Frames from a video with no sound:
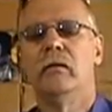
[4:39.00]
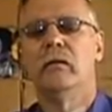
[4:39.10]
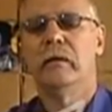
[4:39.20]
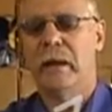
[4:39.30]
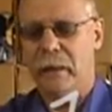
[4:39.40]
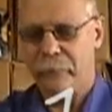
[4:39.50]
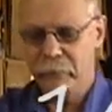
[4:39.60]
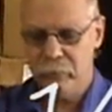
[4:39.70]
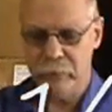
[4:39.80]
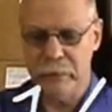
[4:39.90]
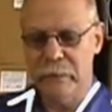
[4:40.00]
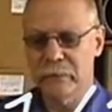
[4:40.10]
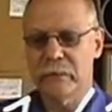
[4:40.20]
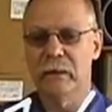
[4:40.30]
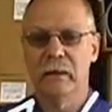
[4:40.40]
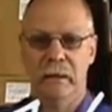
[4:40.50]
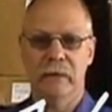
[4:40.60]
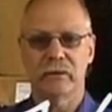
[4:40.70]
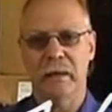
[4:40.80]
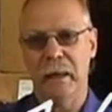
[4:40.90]
What we have here is 1.5
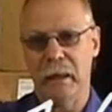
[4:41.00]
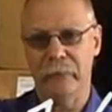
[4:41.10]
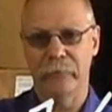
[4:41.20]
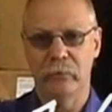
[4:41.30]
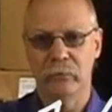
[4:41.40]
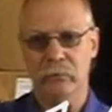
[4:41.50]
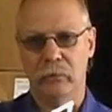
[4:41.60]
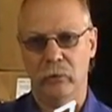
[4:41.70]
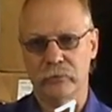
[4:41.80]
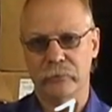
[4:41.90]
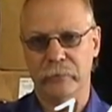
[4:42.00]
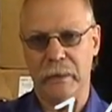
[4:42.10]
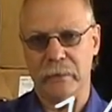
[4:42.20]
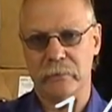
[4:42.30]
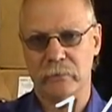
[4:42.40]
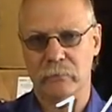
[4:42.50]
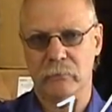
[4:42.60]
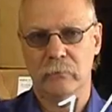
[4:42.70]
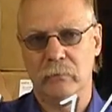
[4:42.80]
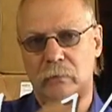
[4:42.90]
inch UltraFlex.
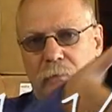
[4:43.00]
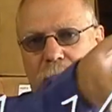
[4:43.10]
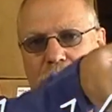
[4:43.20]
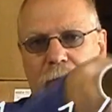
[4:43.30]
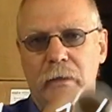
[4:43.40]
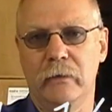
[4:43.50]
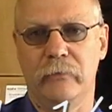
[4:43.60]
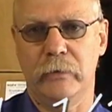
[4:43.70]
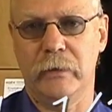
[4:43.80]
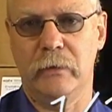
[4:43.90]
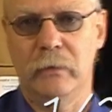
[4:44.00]
I'll put it here for you.